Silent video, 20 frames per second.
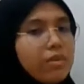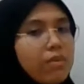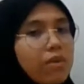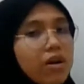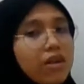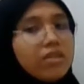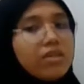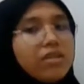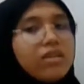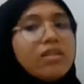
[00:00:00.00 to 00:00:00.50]
the
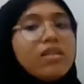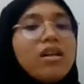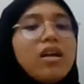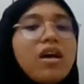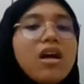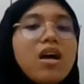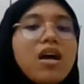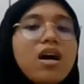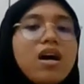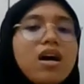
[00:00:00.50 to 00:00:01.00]
model,
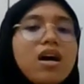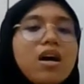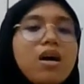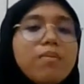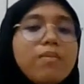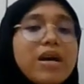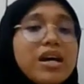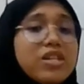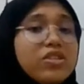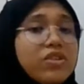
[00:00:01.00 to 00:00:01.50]

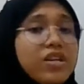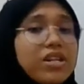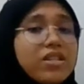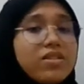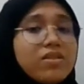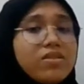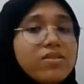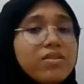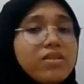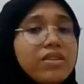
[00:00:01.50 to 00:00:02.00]
I tried
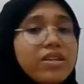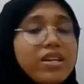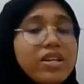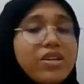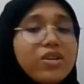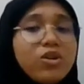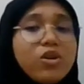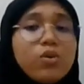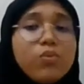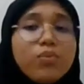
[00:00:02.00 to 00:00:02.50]
to
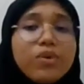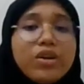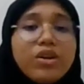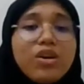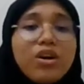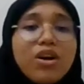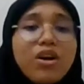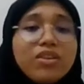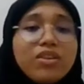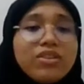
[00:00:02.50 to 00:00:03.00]
incorporate
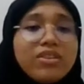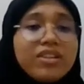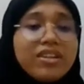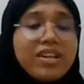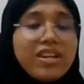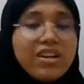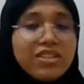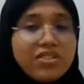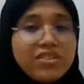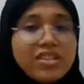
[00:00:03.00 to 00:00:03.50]
all the
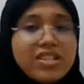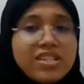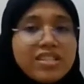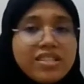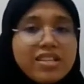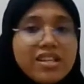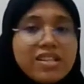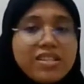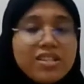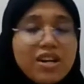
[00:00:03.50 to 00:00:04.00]

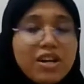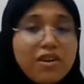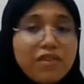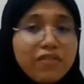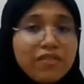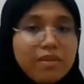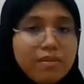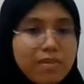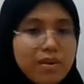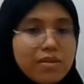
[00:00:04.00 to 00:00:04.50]
characteristics of
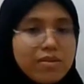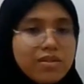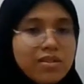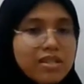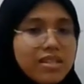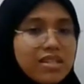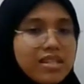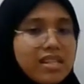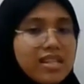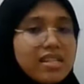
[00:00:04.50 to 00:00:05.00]
the
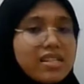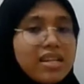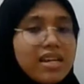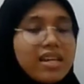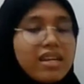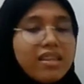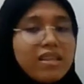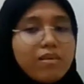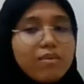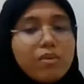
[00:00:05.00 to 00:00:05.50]
mountains in
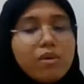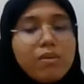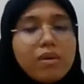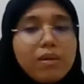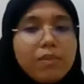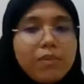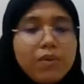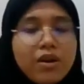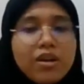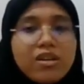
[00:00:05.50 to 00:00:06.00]
designing the
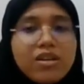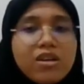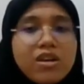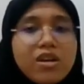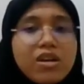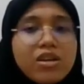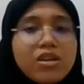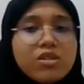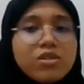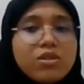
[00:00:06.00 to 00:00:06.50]
mobile pot
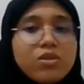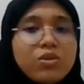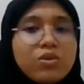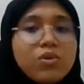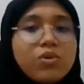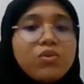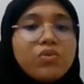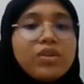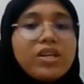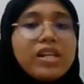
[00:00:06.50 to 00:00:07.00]

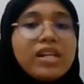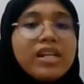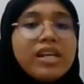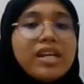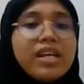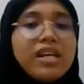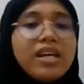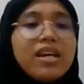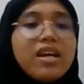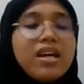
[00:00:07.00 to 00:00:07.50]
to
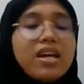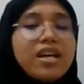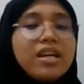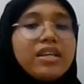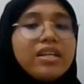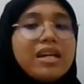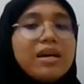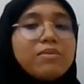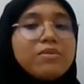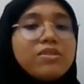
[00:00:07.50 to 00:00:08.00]
really
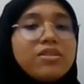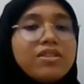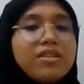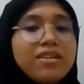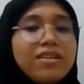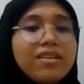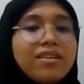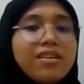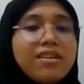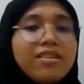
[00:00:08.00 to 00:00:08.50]

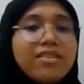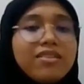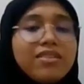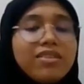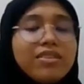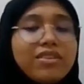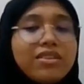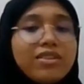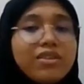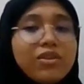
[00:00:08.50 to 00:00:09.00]
capture
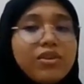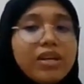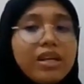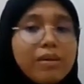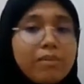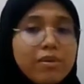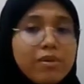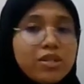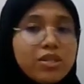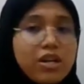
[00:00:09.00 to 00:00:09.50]
the
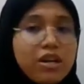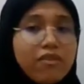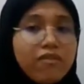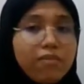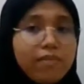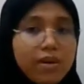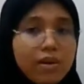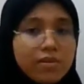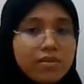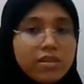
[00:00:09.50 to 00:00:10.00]
image of
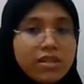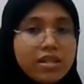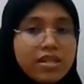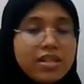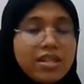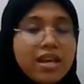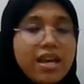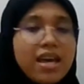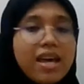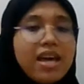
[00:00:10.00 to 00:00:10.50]
mountain.
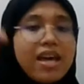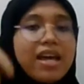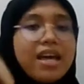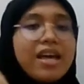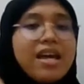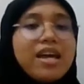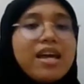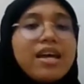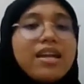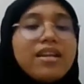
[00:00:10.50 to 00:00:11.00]

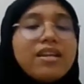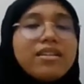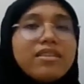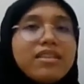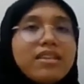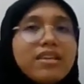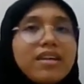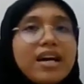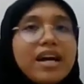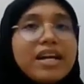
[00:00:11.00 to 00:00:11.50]
And then
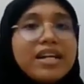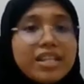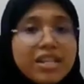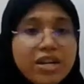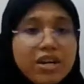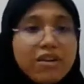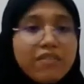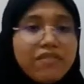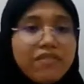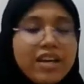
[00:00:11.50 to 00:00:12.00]
the
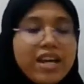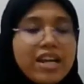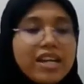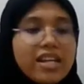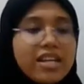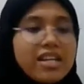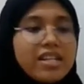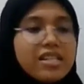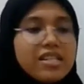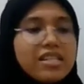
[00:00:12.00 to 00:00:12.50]
idea of that
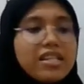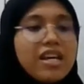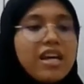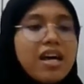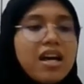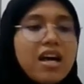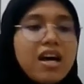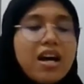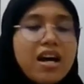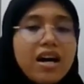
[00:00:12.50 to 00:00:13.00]
is
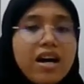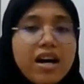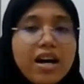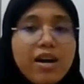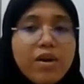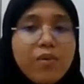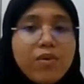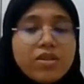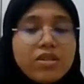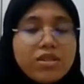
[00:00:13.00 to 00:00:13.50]

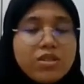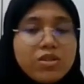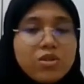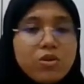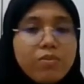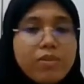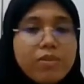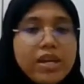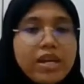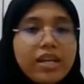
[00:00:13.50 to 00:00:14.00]
I wanted
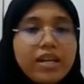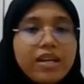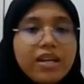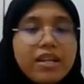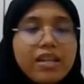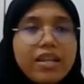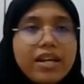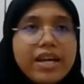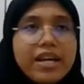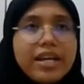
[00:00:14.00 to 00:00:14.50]
to make
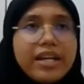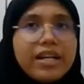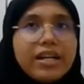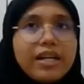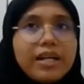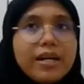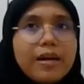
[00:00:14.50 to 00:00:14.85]
like